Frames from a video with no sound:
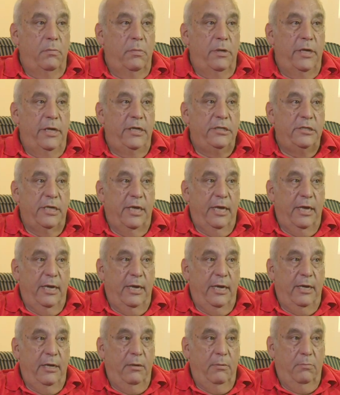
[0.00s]
he's on
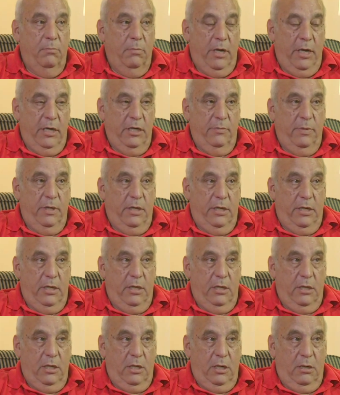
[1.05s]
a monument
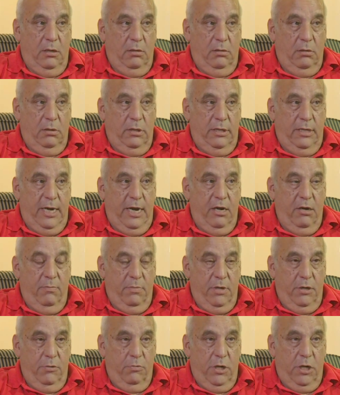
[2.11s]
in the town of
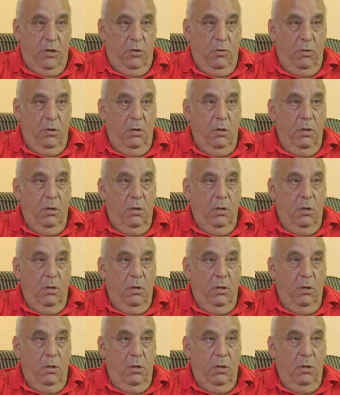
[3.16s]
Monroe